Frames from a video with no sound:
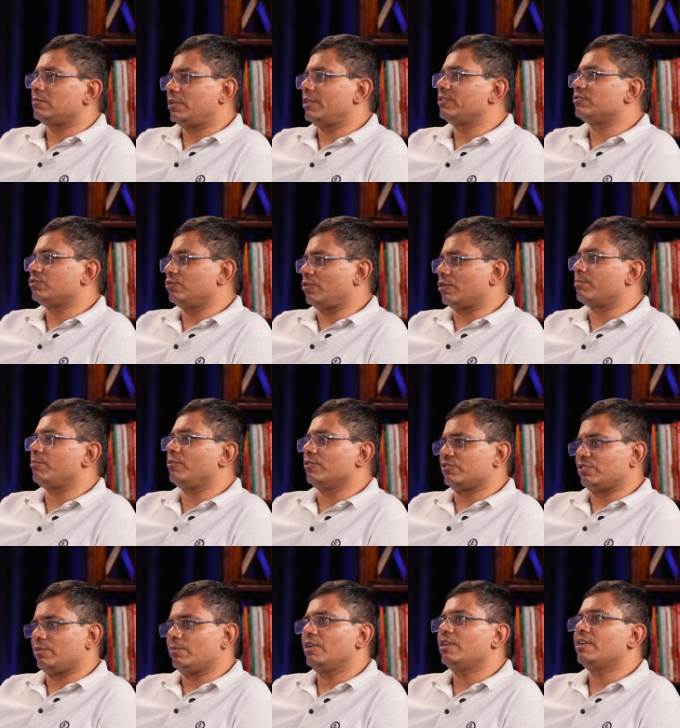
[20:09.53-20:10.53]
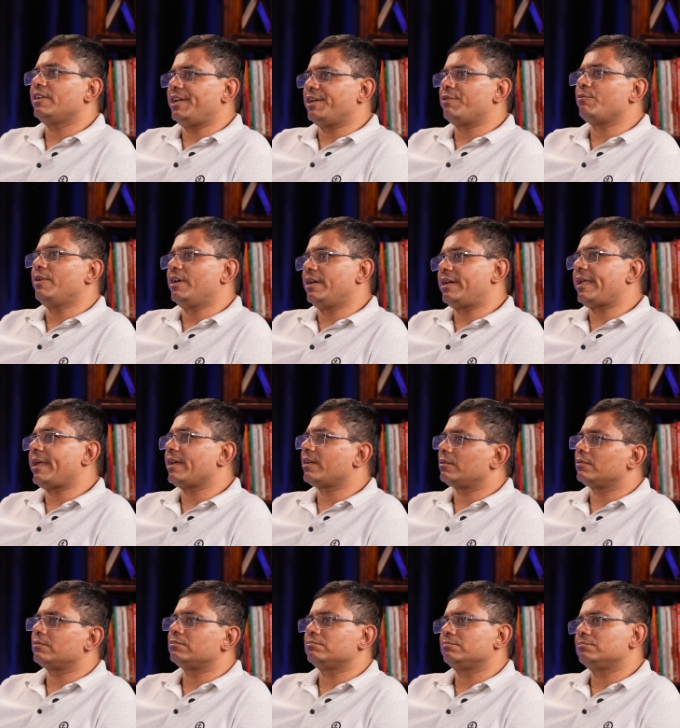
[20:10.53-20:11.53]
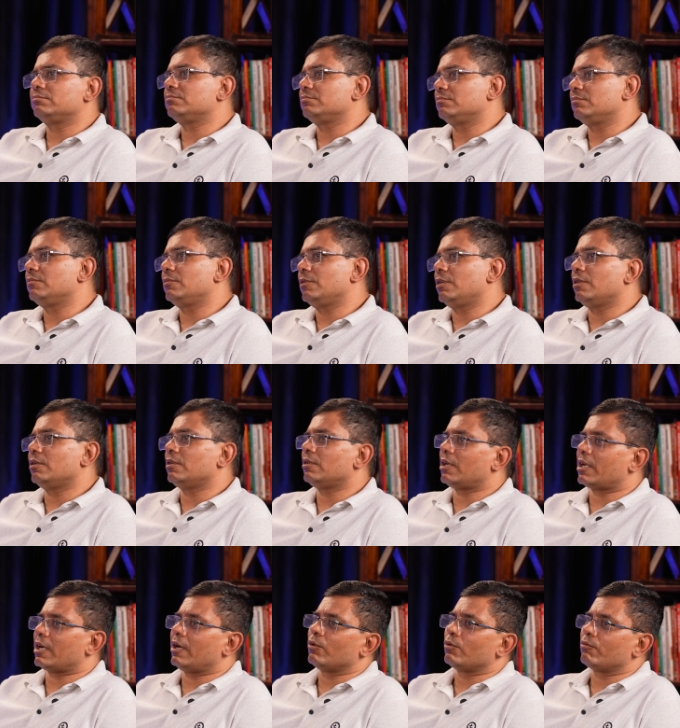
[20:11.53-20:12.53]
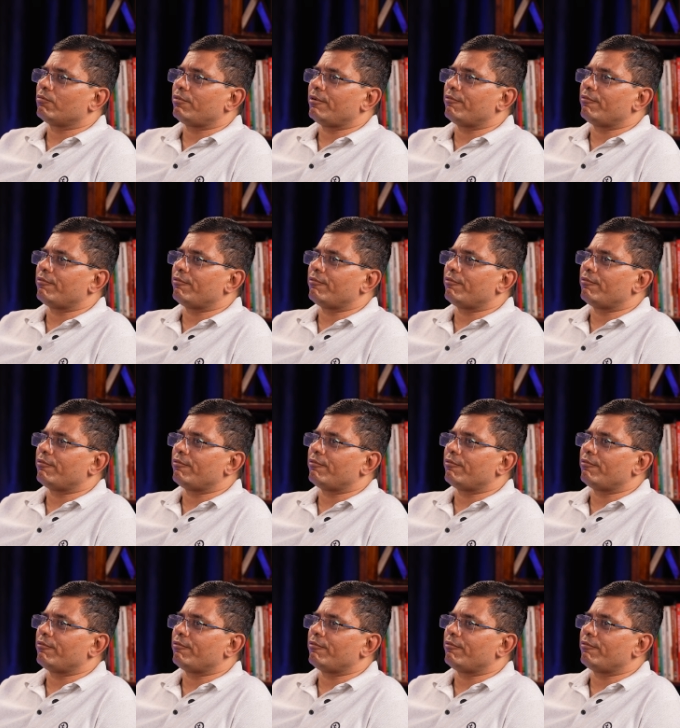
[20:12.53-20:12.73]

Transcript: It's not possible. It will take around